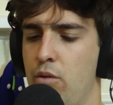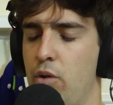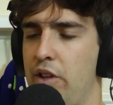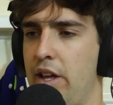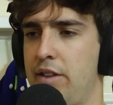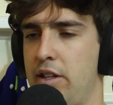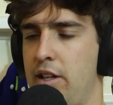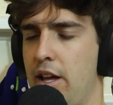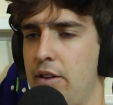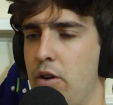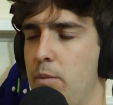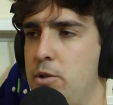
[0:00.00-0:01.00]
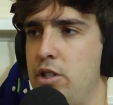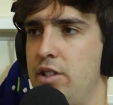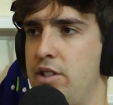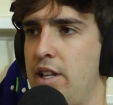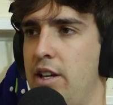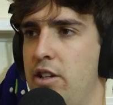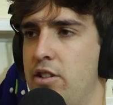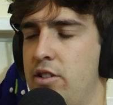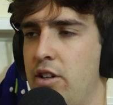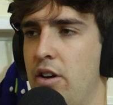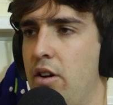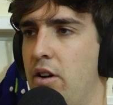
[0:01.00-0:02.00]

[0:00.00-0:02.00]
well, the other option is that you just go,